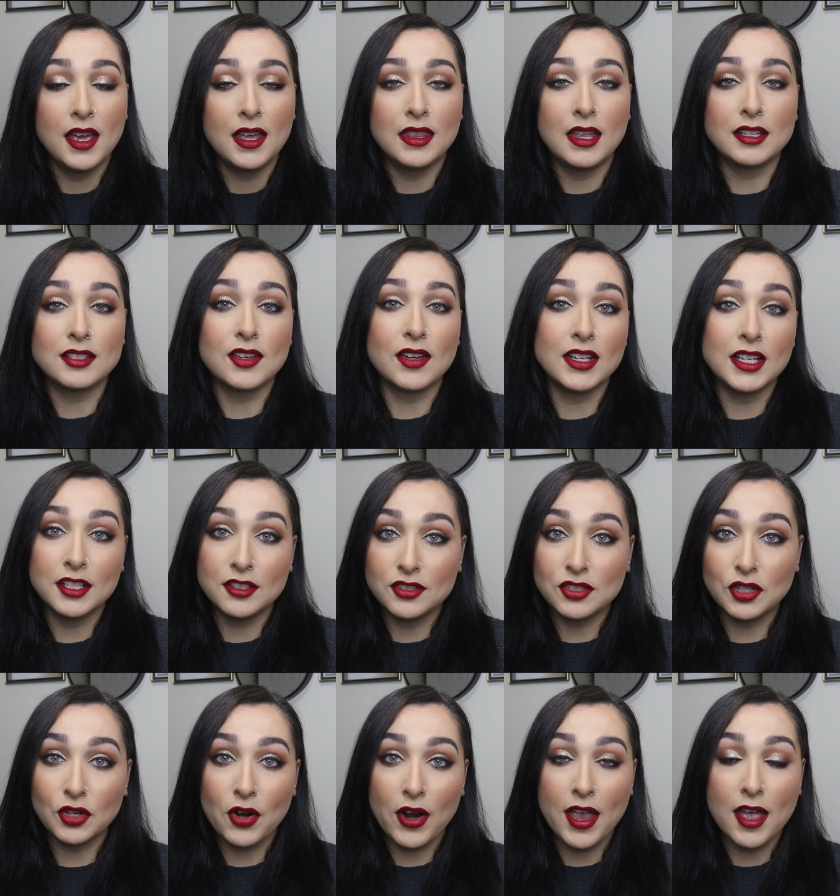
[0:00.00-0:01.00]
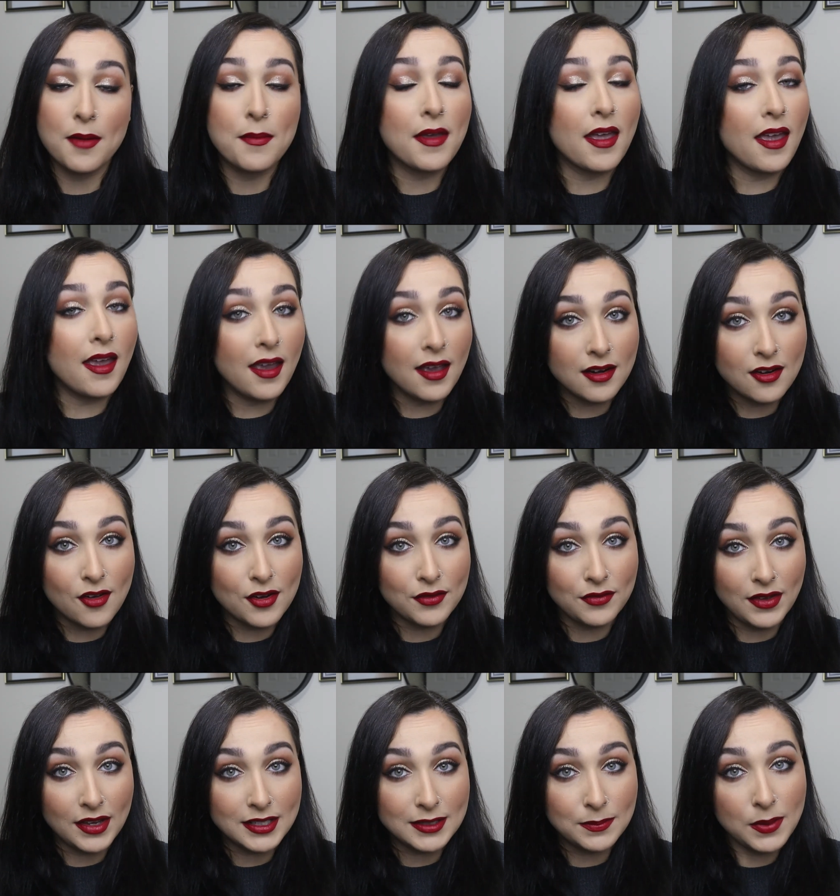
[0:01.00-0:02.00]
That's on Instagram and on
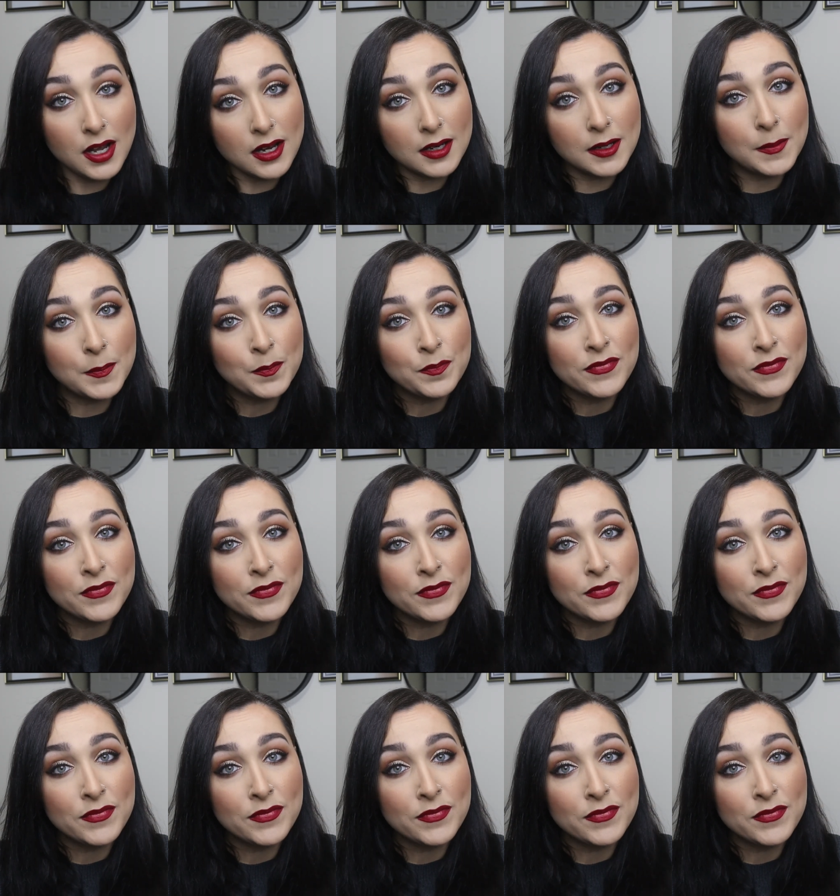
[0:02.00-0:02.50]
Facebook.